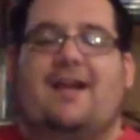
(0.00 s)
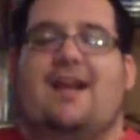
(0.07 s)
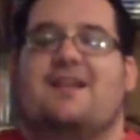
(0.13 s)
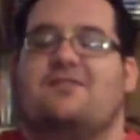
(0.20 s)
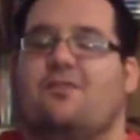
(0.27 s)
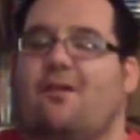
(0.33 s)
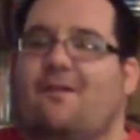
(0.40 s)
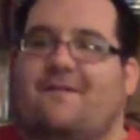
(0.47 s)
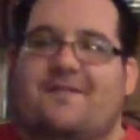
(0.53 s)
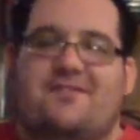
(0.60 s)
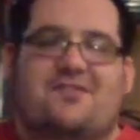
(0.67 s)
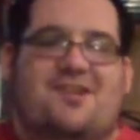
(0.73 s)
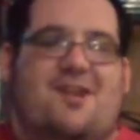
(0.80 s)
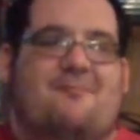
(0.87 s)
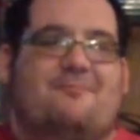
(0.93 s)
It has all the
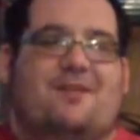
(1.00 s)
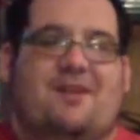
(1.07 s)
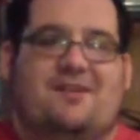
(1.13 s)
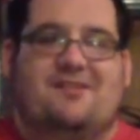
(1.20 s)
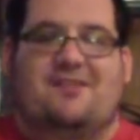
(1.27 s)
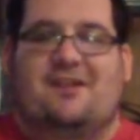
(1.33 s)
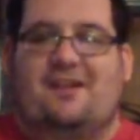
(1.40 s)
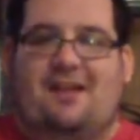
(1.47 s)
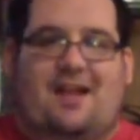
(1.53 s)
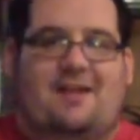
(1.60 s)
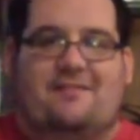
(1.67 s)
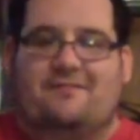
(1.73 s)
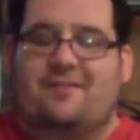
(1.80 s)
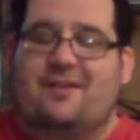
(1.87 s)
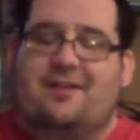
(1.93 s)
champions and a
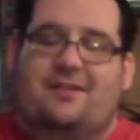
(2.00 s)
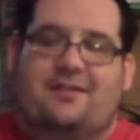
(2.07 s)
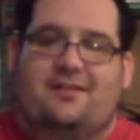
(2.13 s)
lot of